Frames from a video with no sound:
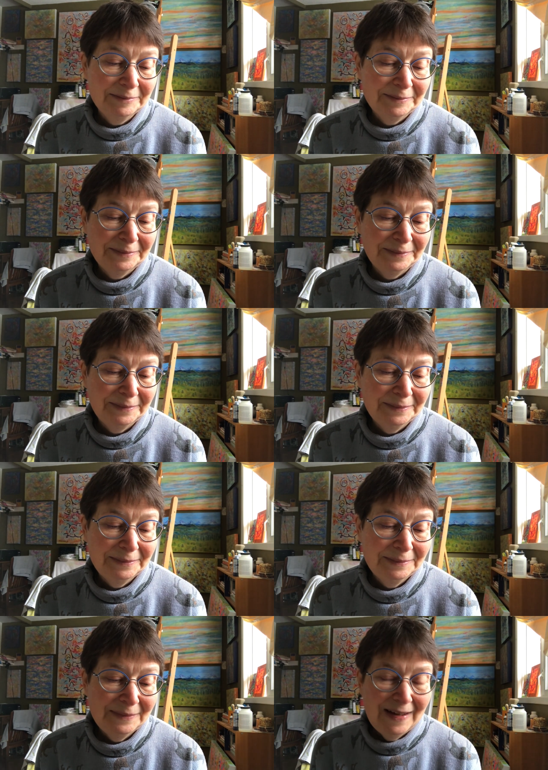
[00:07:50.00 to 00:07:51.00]

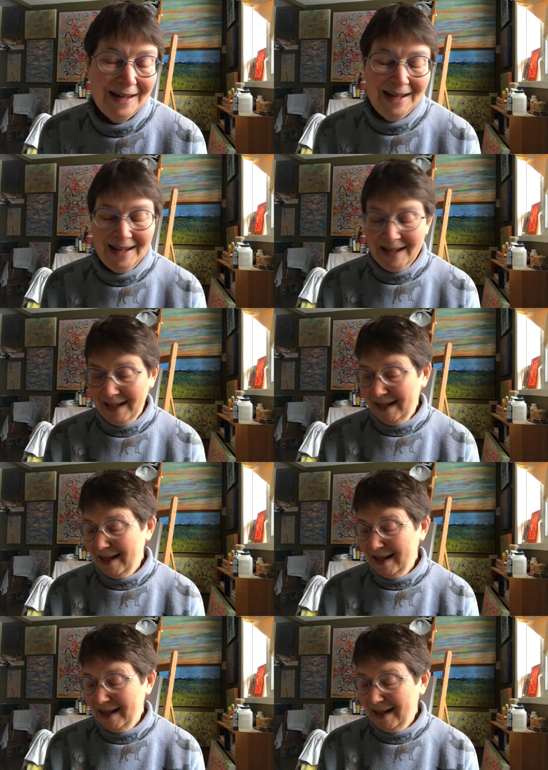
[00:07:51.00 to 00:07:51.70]
(no one is talking)